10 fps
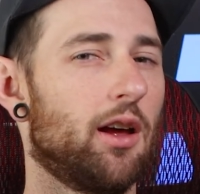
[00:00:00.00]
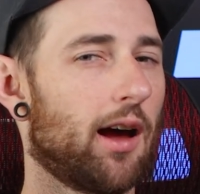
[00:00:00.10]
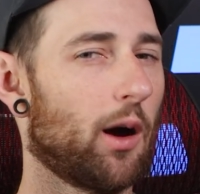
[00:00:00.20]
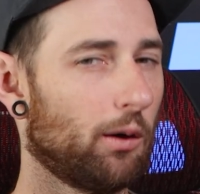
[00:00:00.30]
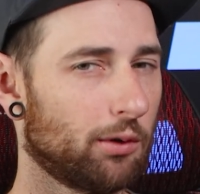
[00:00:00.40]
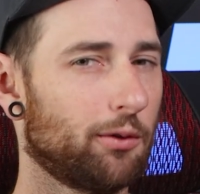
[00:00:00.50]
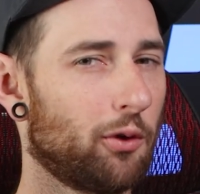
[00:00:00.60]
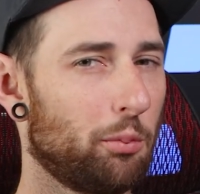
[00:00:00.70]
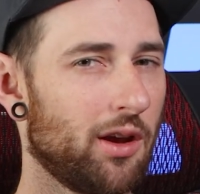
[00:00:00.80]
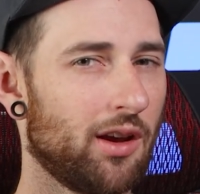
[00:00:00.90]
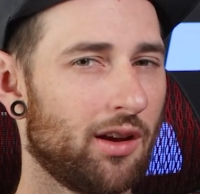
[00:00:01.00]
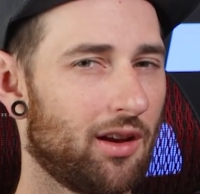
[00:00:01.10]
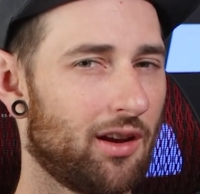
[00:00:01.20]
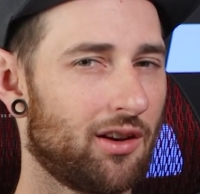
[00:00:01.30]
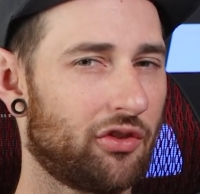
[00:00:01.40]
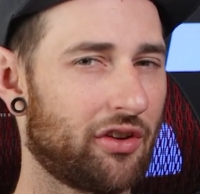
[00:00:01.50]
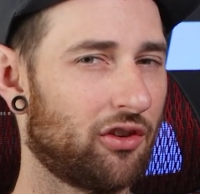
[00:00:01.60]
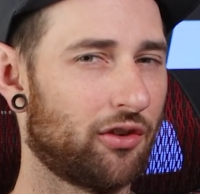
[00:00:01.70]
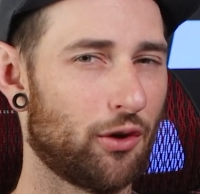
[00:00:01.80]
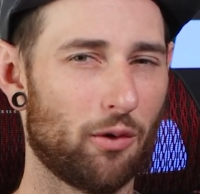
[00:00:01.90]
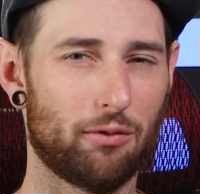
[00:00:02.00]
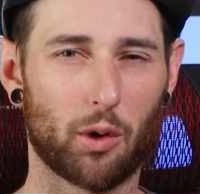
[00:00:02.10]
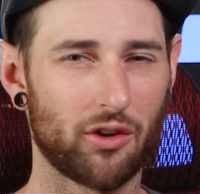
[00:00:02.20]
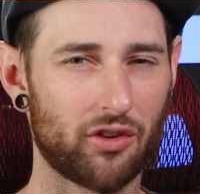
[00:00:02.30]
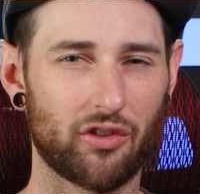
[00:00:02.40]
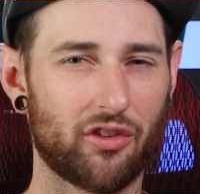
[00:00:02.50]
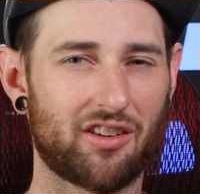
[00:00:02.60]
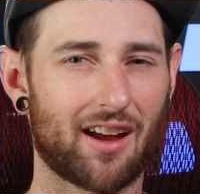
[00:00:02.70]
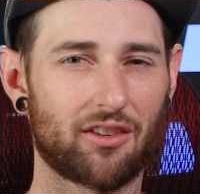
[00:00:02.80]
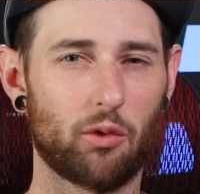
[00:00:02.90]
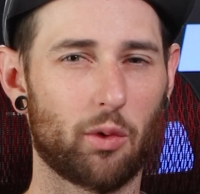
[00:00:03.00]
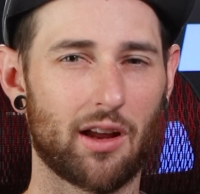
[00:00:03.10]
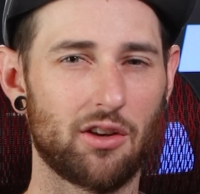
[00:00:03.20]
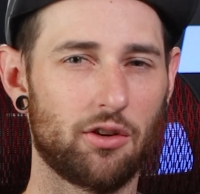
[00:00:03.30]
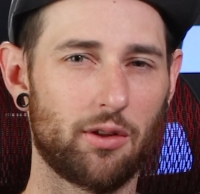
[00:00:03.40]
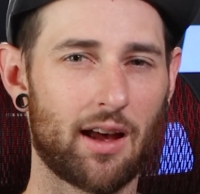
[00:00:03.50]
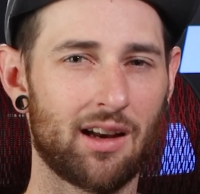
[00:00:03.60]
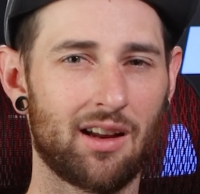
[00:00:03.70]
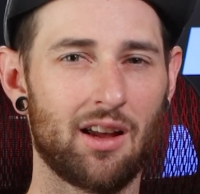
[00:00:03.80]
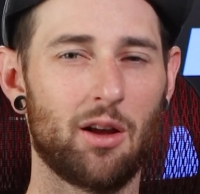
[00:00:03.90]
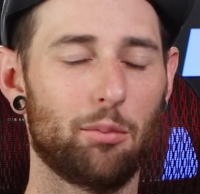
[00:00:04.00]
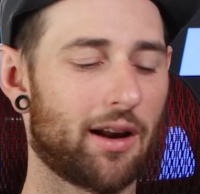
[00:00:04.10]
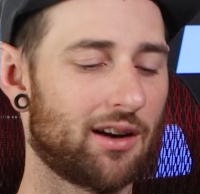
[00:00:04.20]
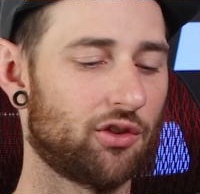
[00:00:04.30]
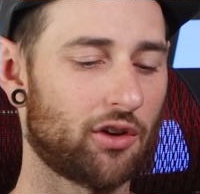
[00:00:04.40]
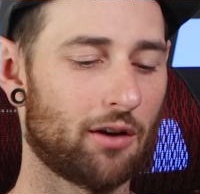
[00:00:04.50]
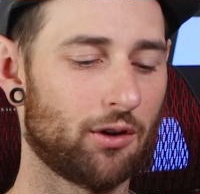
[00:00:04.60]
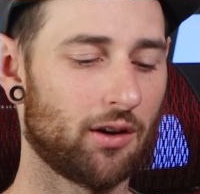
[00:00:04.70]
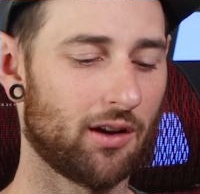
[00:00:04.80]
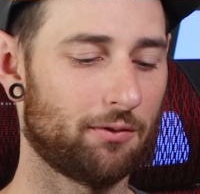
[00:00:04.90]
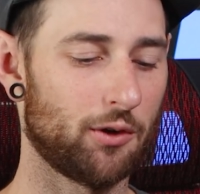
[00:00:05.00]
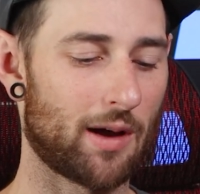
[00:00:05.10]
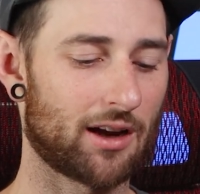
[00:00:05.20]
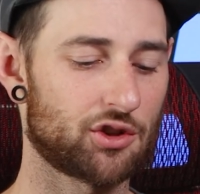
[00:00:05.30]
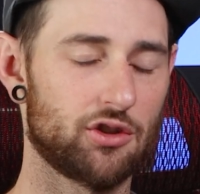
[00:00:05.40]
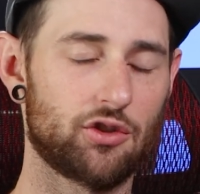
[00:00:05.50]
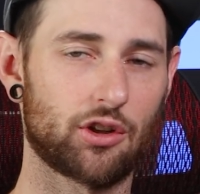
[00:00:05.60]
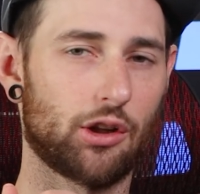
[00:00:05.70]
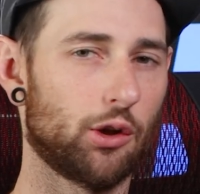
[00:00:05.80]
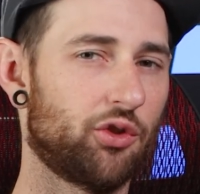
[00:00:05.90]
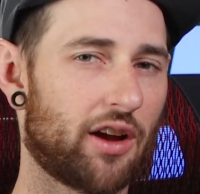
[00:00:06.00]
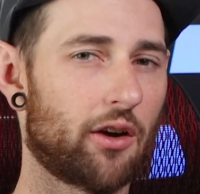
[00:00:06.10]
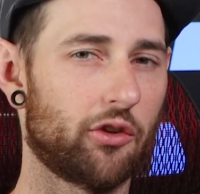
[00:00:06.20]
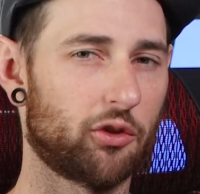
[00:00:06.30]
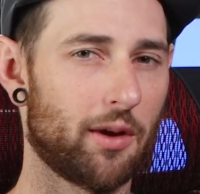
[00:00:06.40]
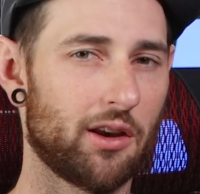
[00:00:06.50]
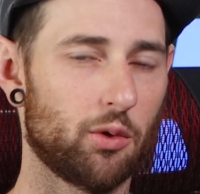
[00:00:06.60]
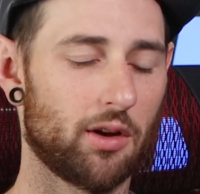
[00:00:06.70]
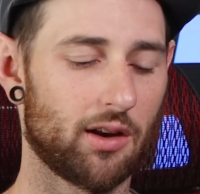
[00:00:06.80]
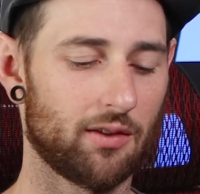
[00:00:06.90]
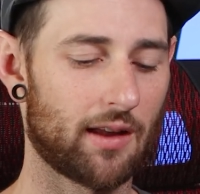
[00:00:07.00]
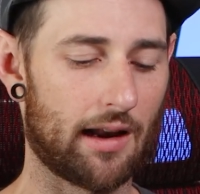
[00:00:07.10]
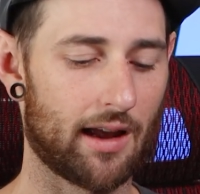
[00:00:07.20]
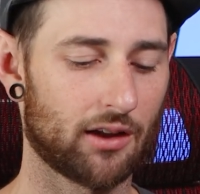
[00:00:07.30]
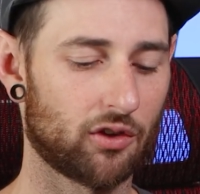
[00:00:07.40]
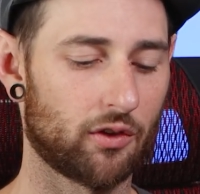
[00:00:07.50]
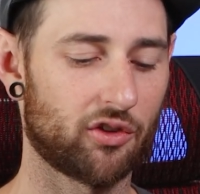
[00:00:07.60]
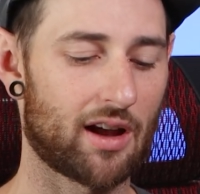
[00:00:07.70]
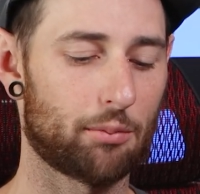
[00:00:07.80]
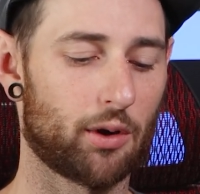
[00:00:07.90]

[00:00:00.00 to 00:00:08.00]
However, for me, it says no voice is detected when I do that, but I discovered if you actually just close out of this menu, hitting that X at the top